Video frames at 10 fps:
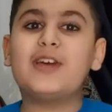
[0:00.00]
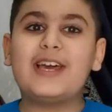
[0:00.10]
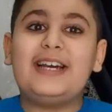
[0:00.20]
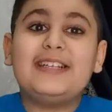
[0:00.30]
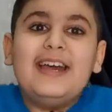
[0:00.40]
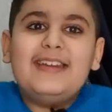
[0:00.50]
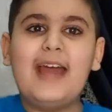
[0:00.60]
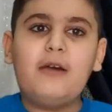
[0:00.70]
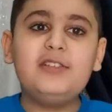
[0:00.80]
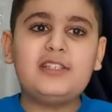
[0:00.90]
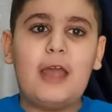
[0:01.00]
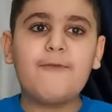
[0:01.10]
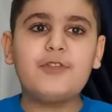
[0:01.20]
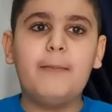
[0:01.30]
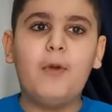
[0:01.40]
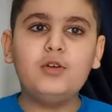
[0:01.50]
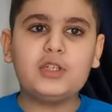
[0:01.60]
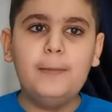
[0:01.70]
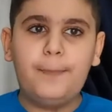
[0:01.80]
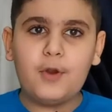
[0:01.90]
Okay guys, now it's time for the most
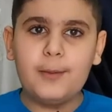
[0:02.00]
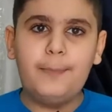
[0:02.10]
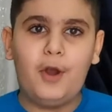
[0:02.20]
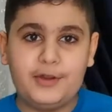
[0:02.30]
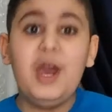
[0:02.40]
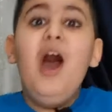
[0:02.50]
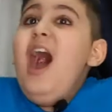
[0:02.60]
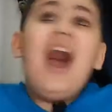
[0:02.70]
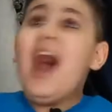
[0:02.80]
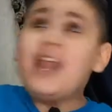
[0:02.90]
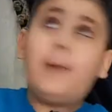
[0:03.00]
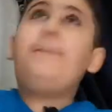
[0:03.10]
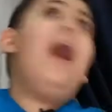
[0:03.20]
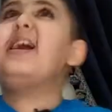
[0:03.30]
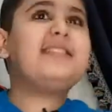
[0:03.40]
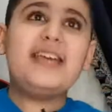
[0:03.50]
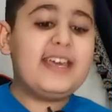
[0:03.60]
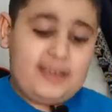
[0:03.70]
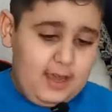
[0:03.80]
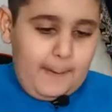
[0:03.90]
important part,
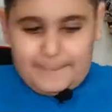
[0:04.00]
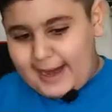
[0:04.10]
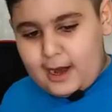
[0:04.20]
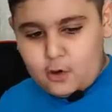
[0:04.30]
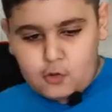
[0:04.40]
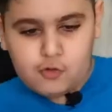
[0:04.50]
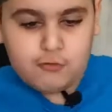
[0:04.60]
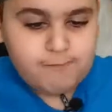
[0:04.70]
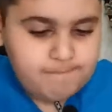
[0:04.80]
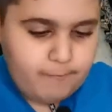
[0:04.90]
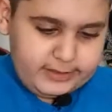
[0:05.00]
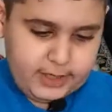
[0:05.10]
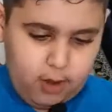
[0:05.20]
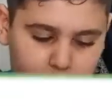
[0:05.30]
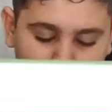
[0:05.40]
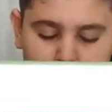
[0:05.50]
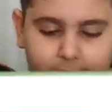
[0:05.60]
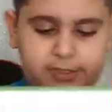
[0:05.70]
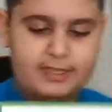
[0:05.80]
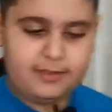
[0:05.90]
unboxing! So, of
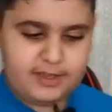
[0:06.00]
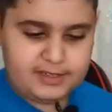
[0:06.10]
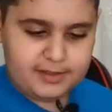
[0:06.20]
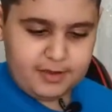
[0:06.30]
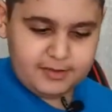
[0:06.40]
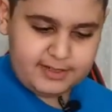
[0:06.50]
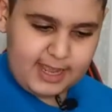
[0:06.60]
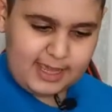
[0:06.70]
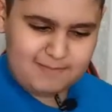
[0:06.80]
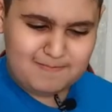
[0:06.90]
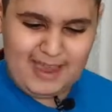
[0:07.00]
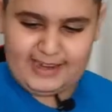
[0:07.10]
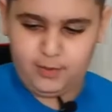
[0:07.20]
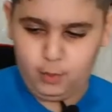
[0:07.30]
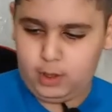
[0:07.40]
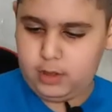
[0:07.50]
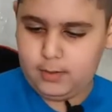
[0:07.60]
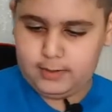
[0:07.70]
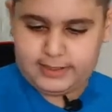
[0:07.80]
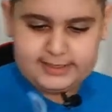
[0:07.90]
course, in this there is a manual.
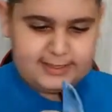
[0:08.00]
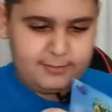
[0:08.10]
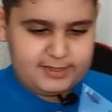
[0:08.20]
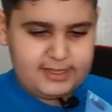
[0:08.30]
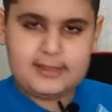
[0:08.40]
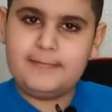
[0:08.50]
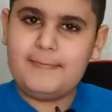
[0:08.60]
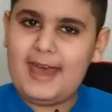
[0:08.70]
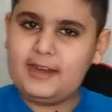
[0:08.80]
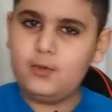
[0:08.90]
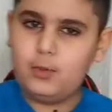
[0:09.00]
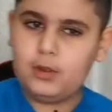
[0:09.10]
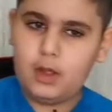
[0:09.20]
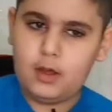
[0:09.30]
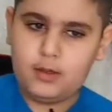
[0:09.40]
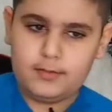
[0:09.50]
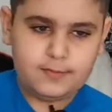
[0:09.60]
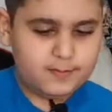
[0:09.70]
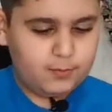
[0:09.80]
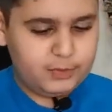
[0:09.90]
Let's see what's in the manual of
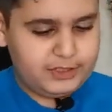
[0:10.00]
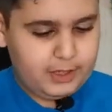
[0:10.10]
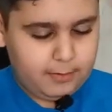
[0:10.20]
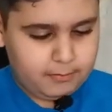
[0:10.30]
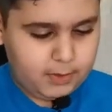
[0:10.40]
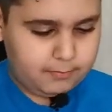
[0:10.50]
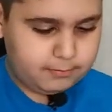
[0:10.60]
wisdom.